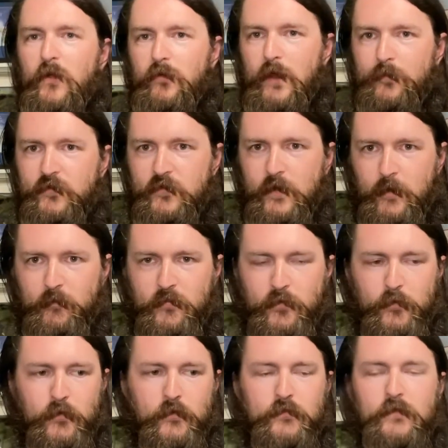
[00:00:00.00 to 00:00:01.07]
wraps it up.
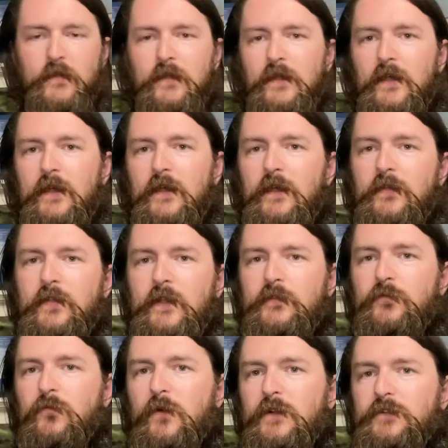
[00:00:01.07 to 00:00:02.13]
Thanks
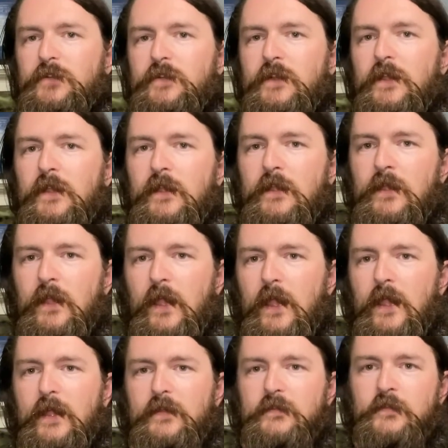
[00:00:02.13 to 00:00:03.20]
for watching.
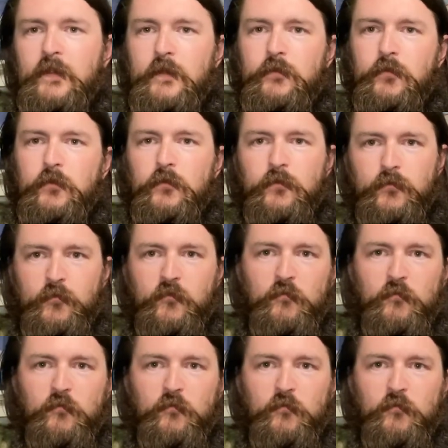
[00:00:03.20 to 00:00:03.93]
and stay tuned for